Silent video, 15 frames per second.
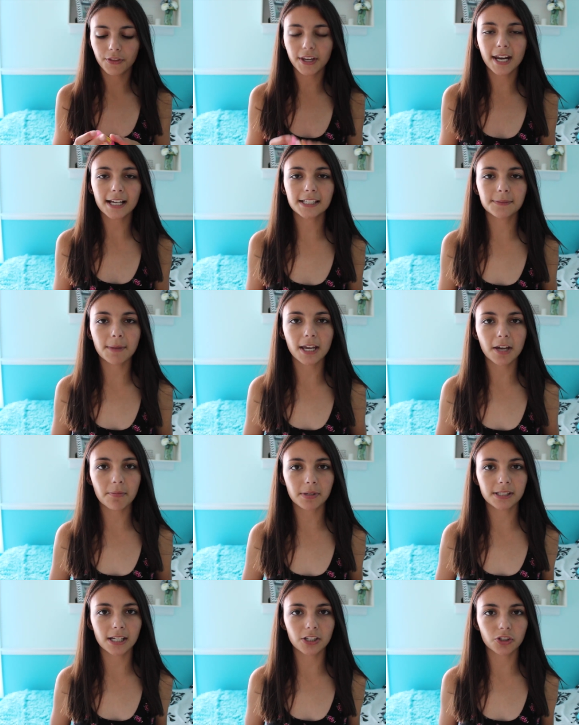The next
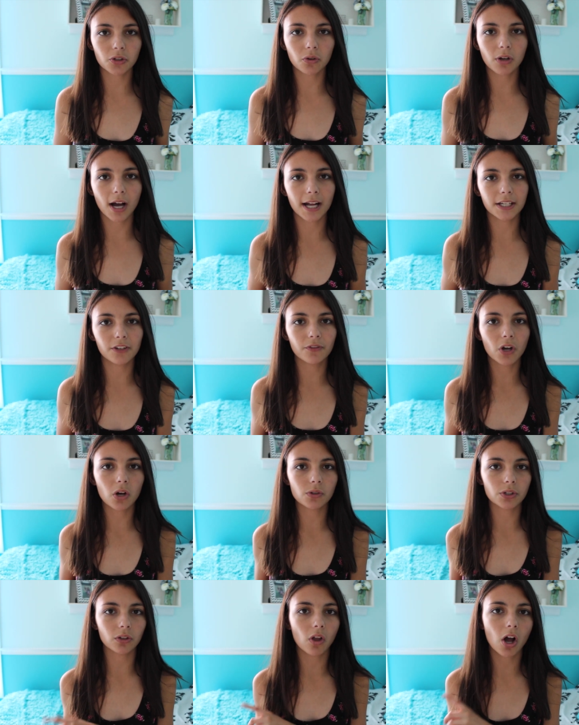makeup essential kind of
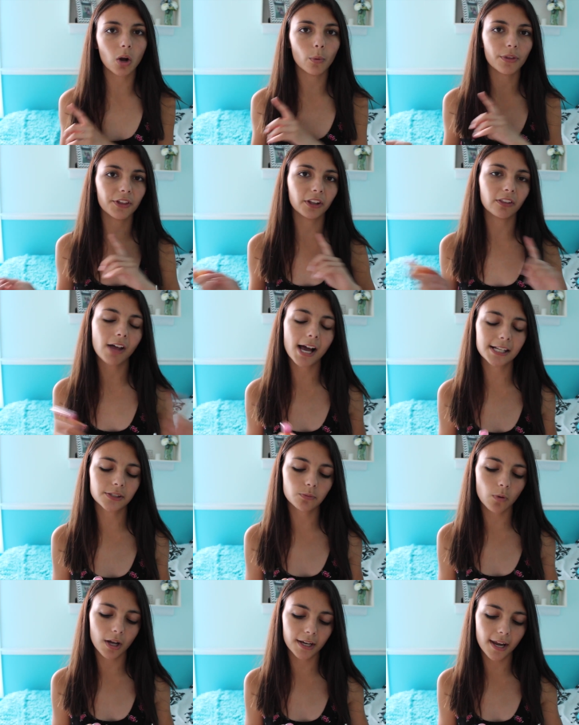goes along with the
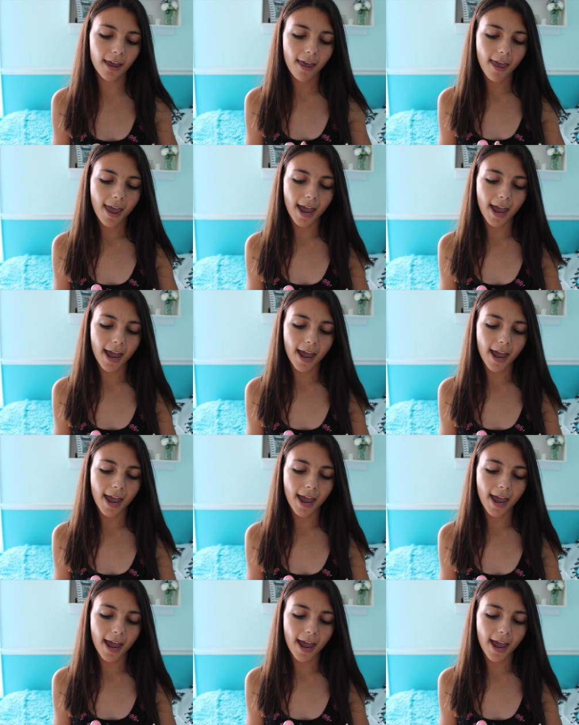last one,